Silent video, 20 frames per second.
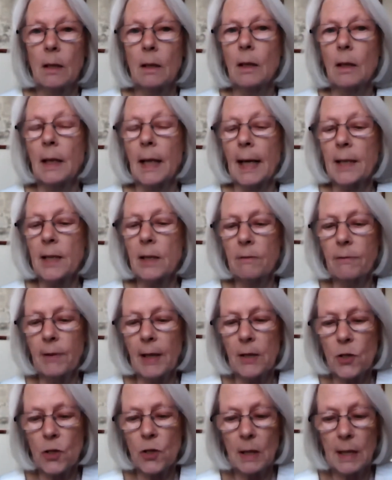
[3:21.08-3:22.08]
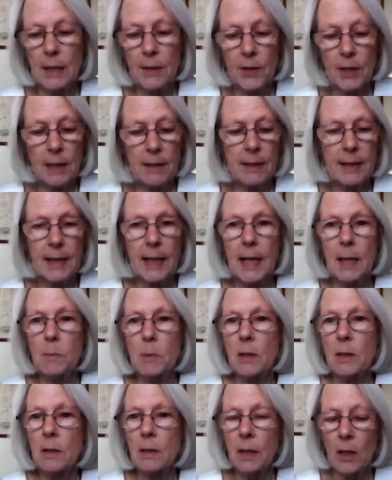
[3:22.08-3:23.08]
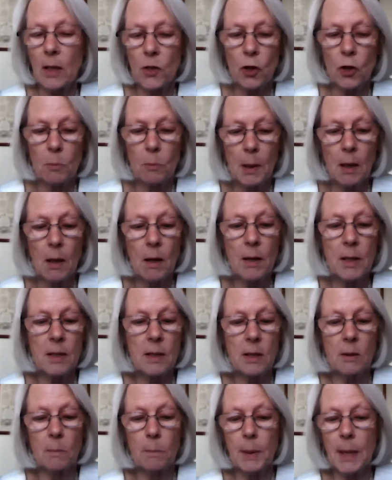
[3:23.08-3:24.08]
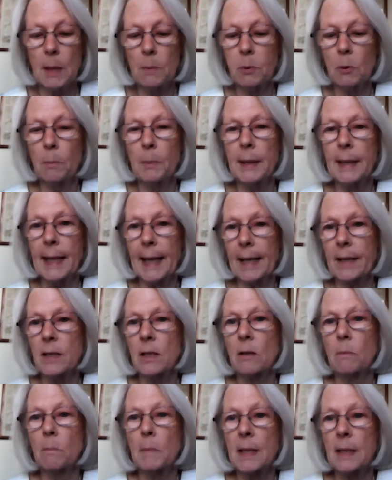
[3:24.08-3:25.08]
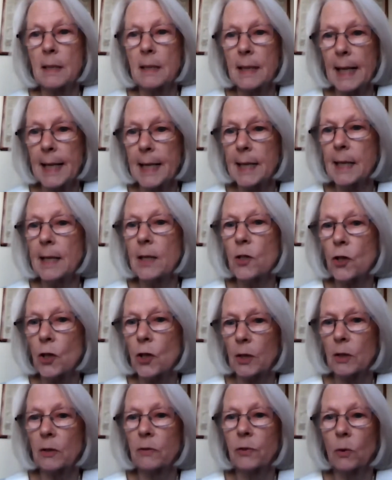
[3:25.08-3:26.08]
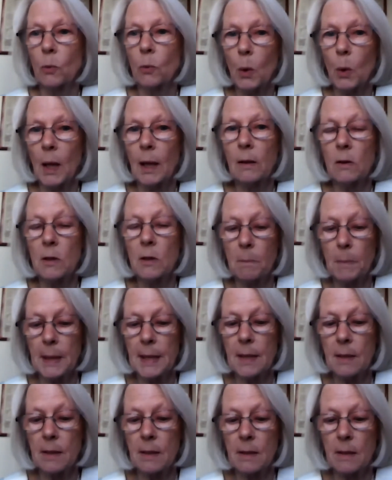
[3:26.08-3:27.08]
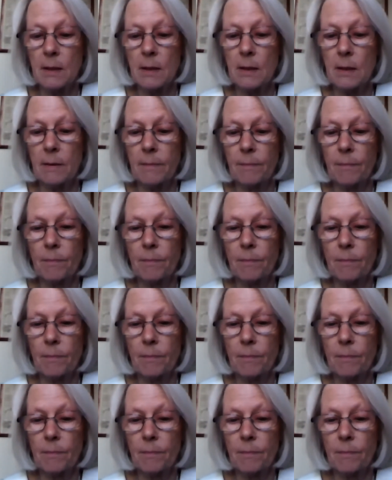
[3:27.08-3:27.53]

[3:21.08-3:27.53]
And eventually things came to such a pass that people began to mistake each other for wild beasts.